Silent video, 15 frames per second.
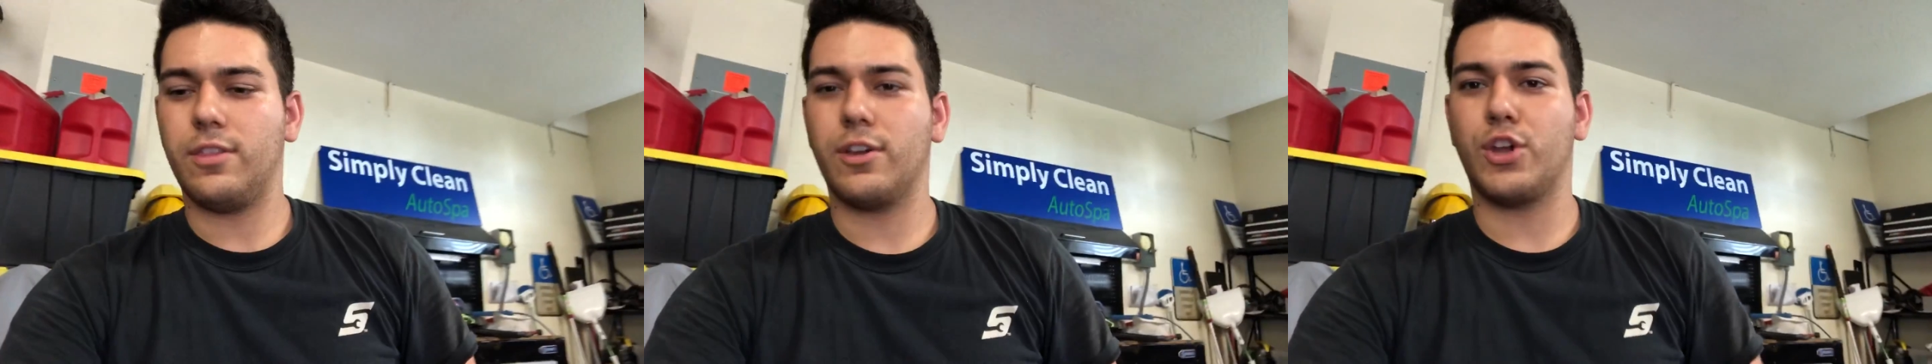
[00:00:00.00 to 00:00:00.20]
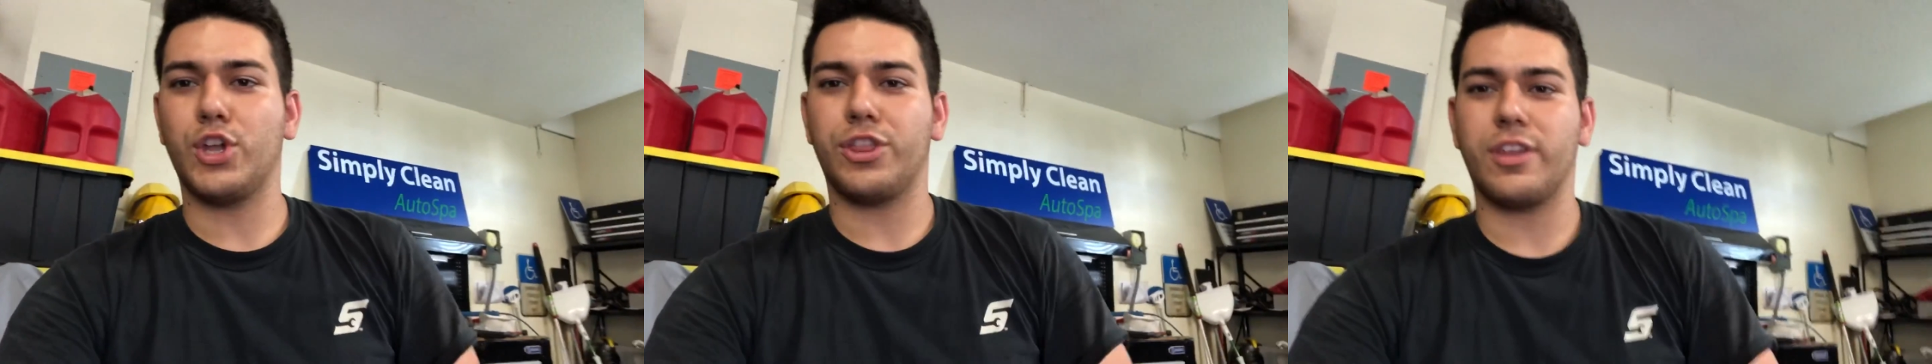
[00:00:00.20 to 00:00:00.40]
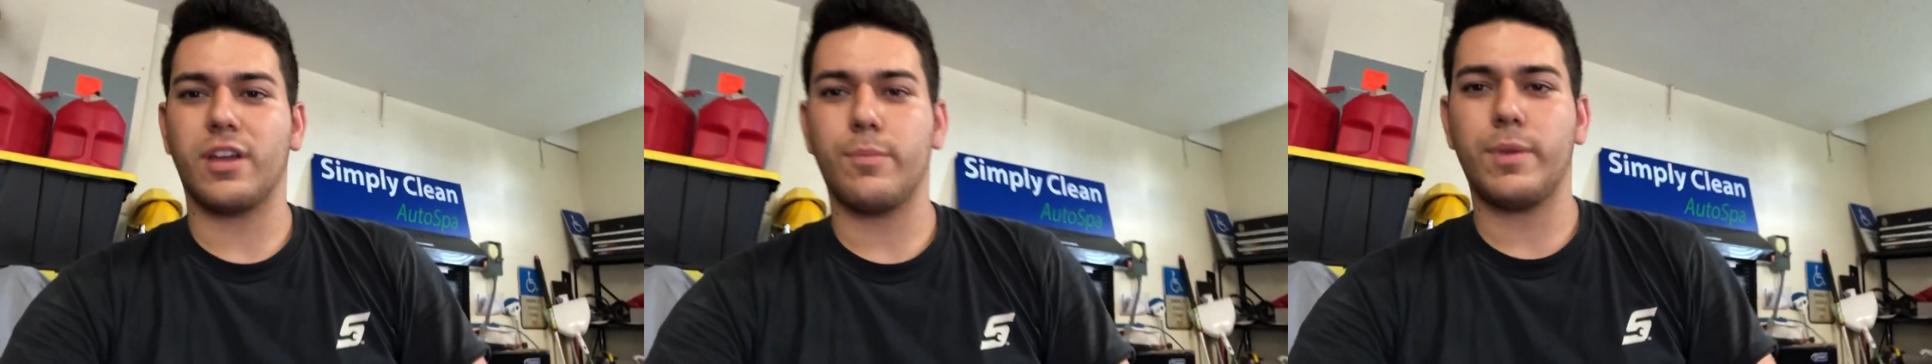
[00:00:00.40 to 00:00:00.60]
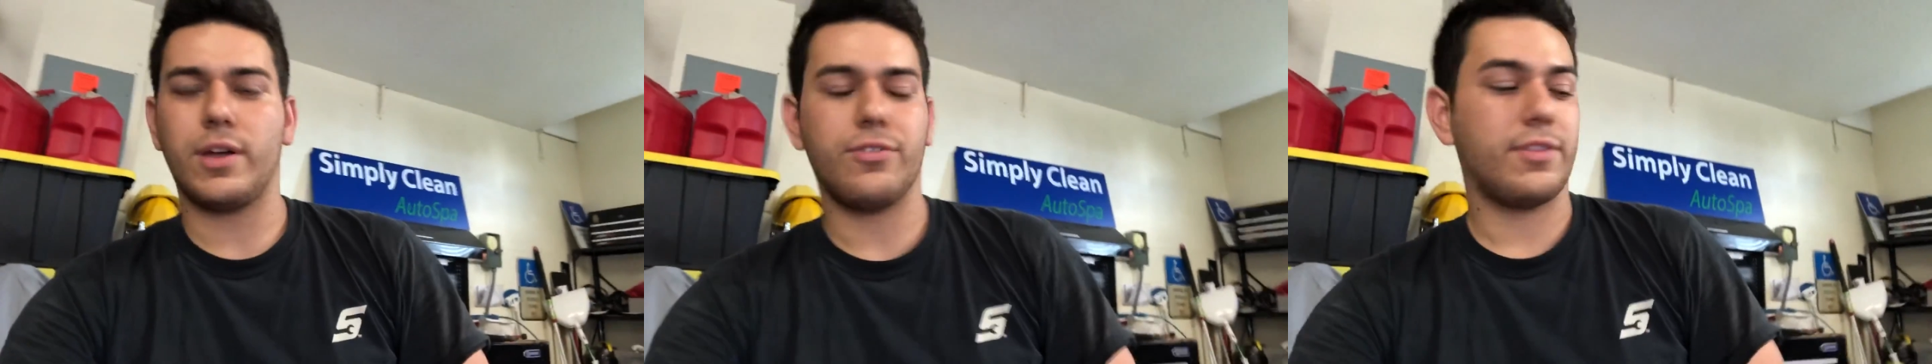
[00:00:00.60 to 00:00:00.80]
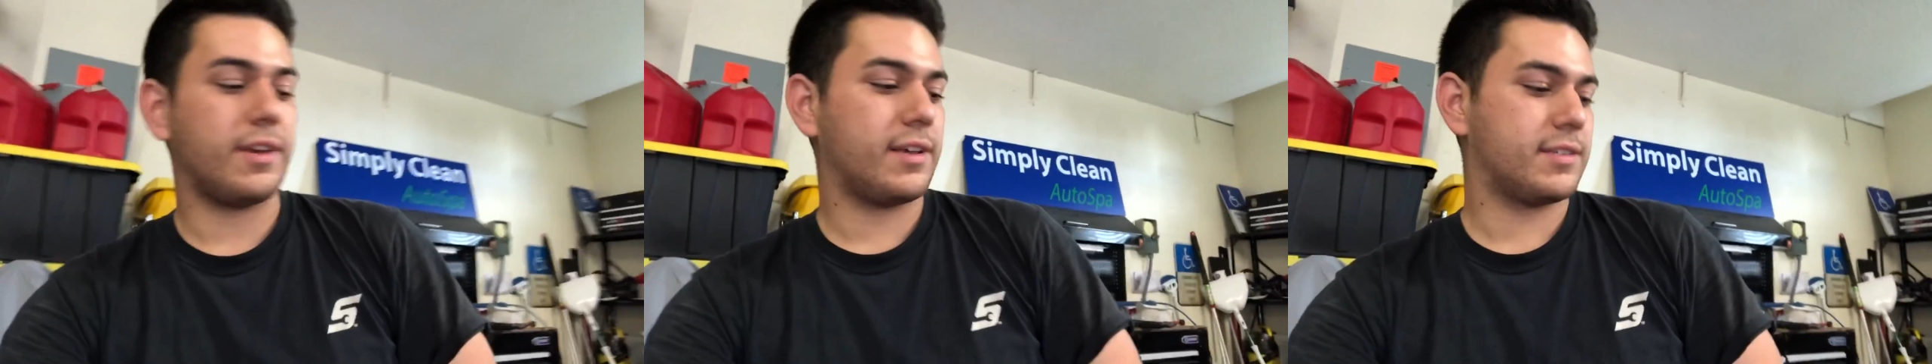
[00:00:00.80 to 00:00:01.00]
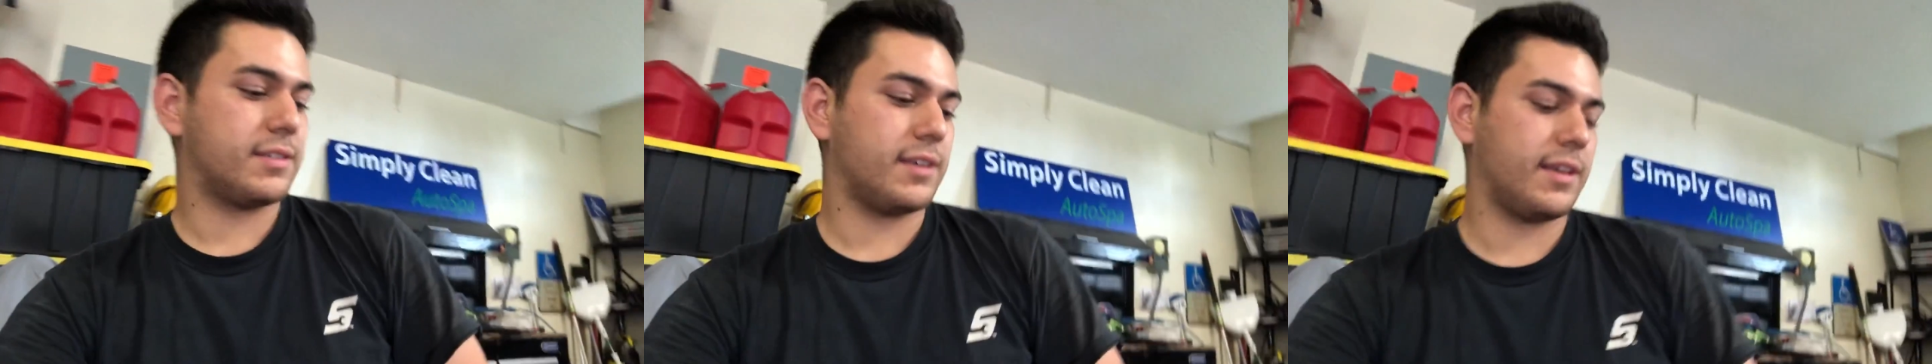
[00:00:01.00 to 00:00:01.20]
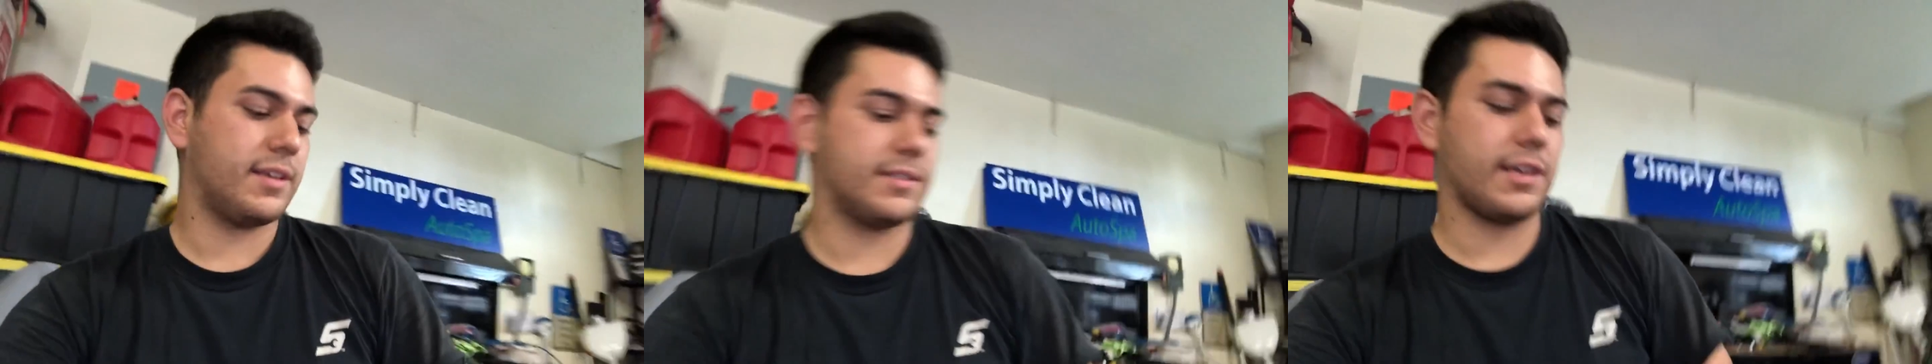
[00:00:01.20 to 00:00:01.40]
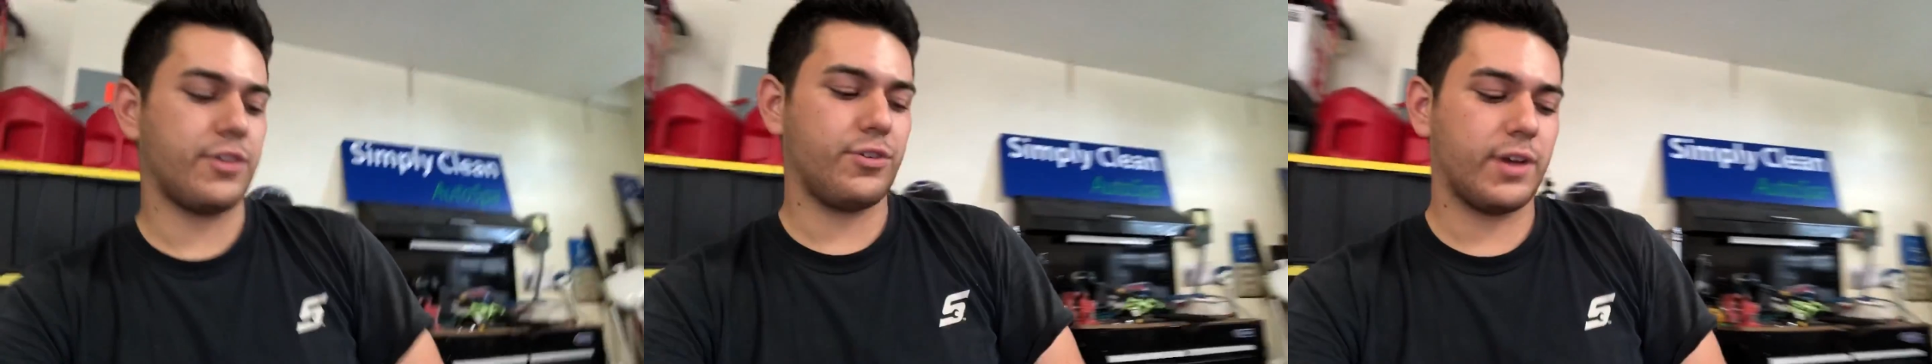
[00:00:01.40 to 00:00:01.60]
The good thing about this
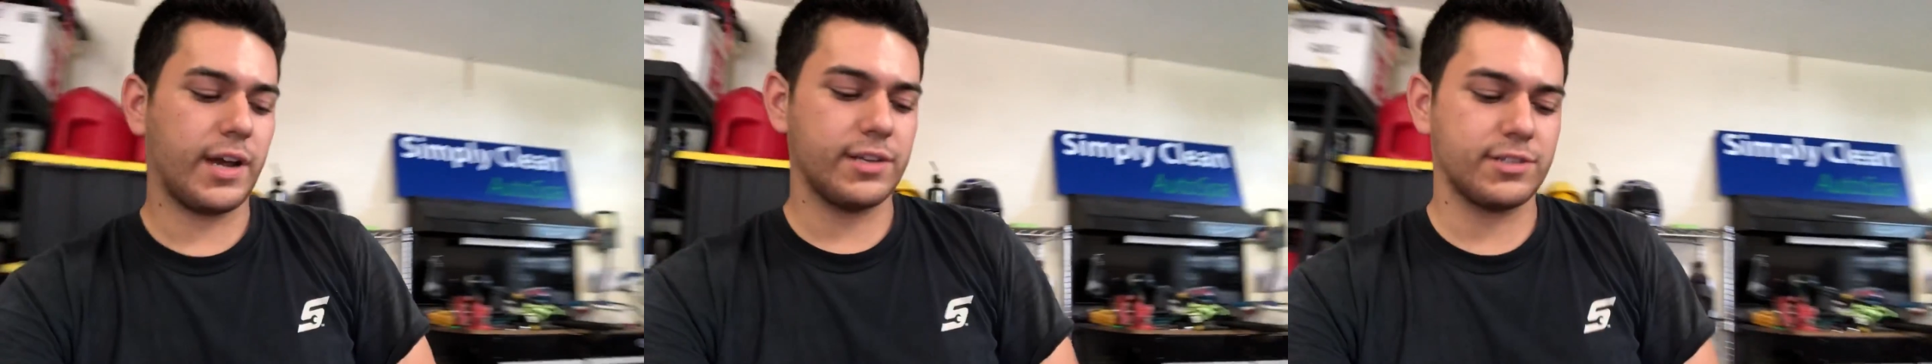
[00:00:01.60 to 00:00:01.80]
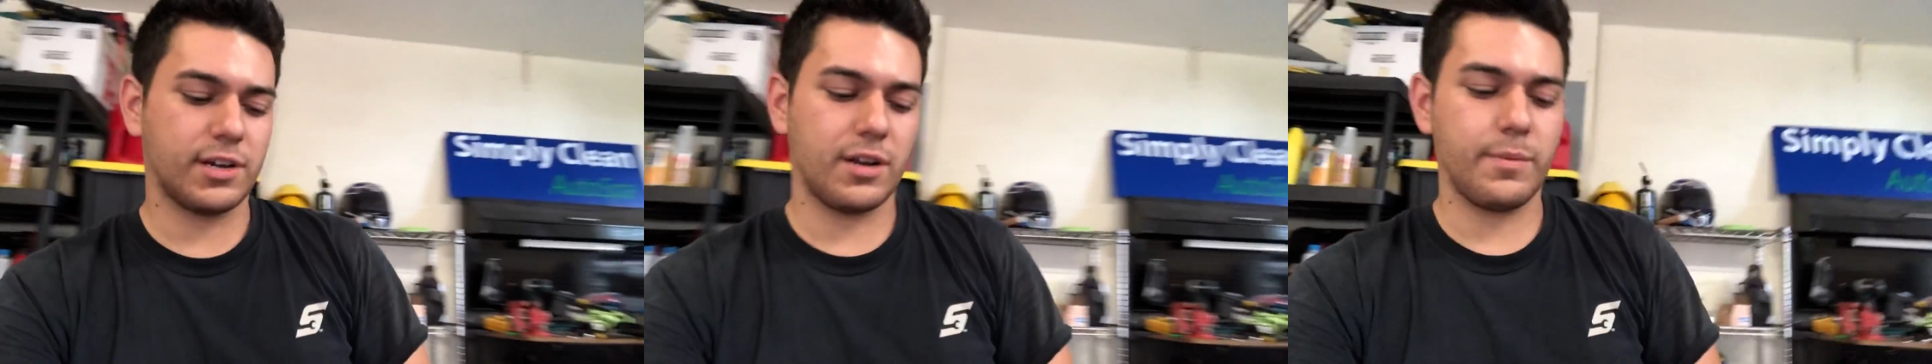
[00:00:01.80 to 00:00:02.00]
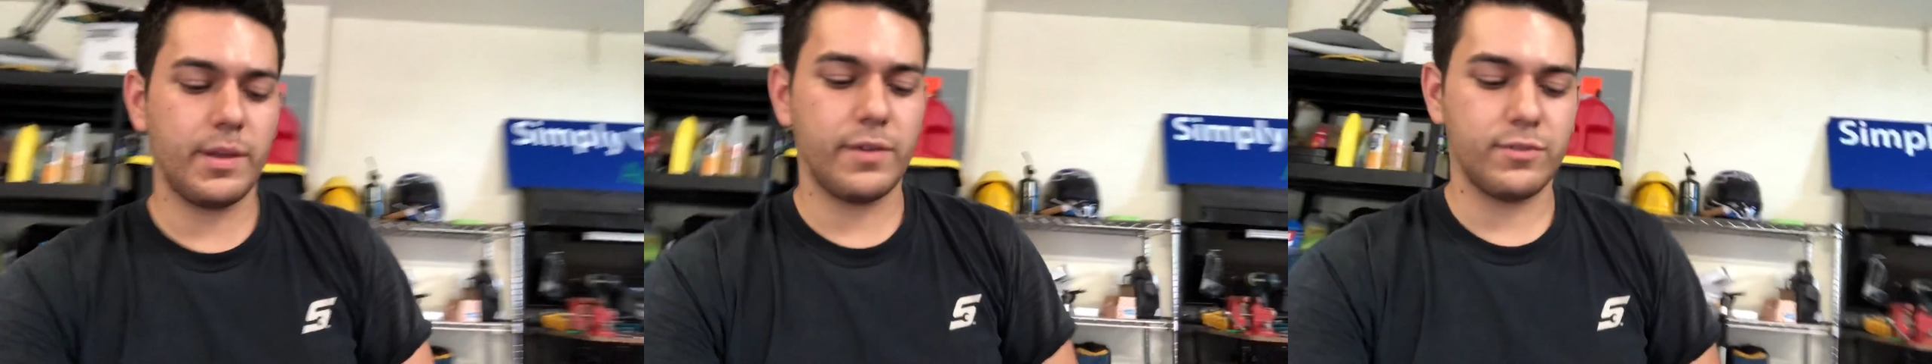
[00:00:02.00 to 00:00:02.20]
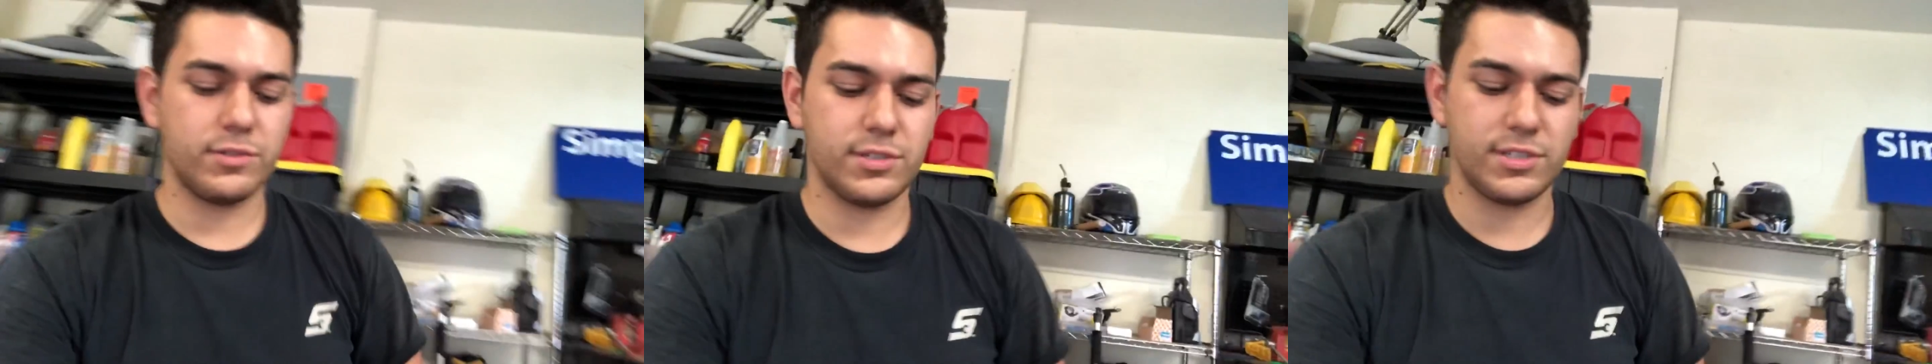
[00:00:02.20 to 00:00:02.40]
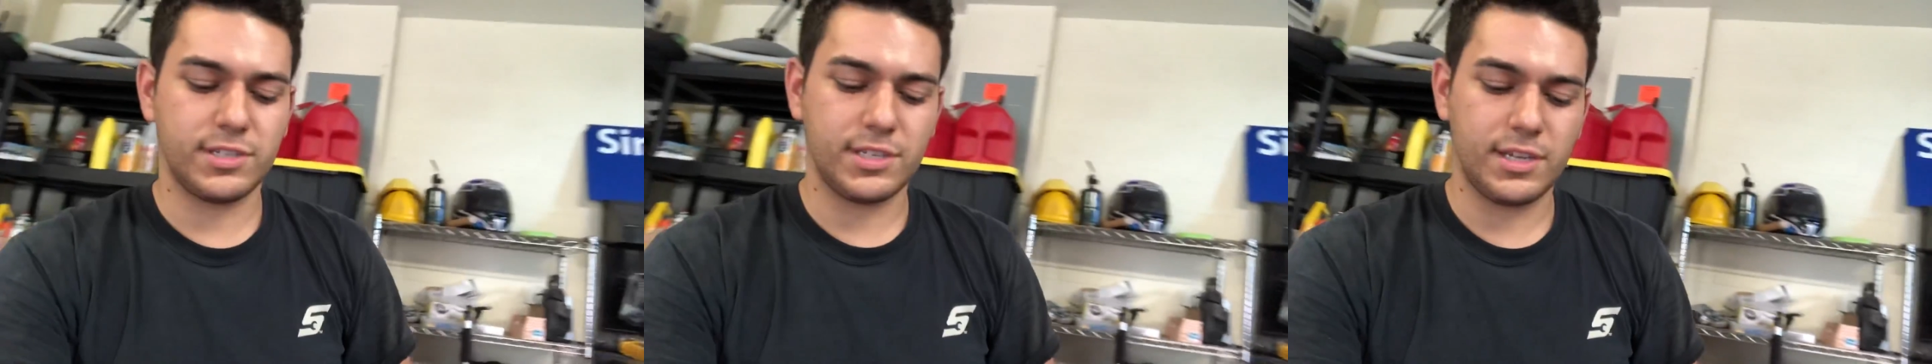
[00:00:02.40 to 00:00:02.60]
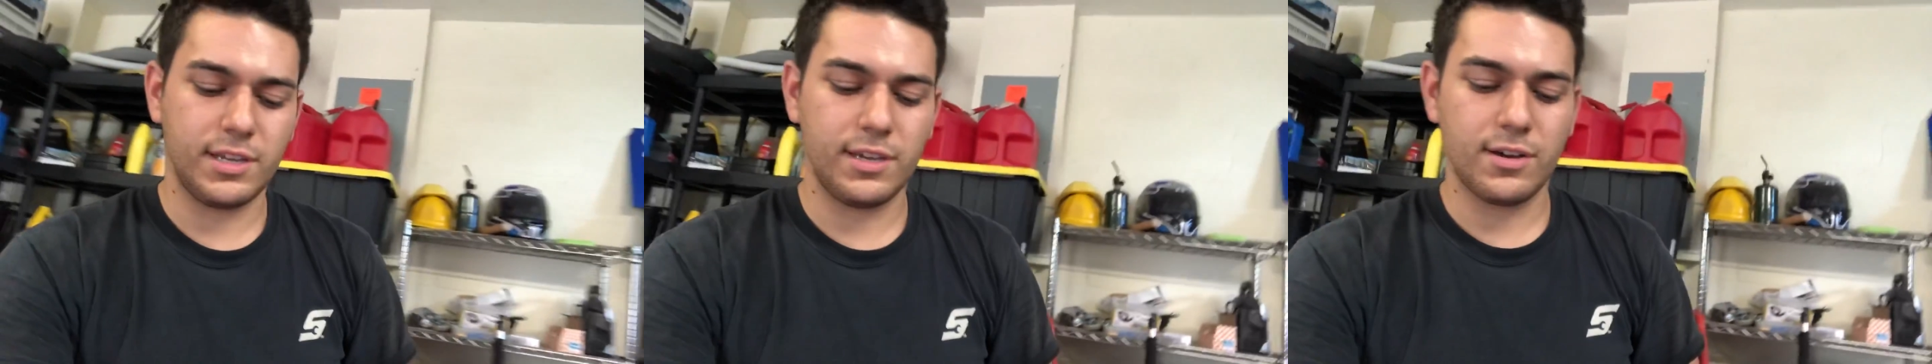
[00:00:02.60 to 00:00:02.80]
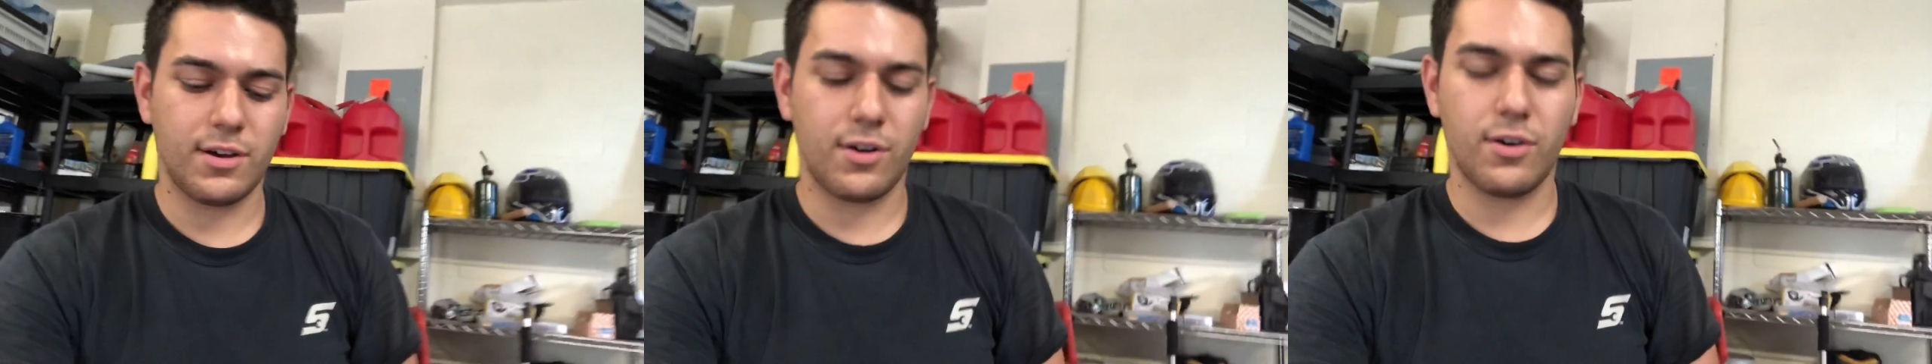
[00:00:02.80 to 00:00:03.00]
is that you guys are going to be able to see